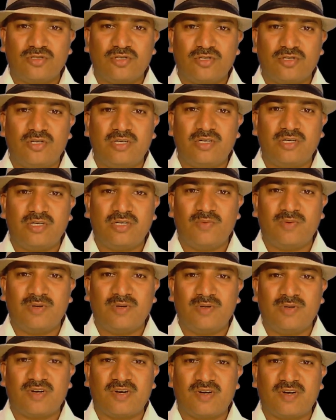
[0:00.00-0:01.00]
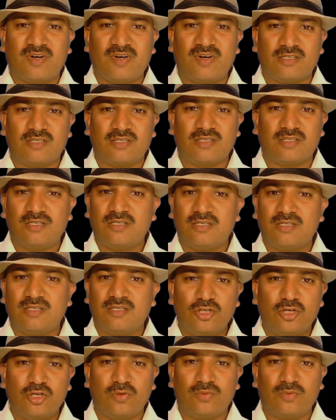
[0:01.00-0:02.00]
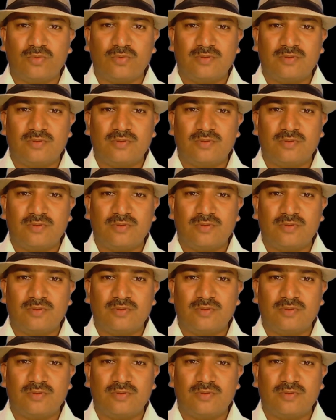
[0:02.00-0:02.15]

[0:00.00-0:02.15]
going to deliver faster. No,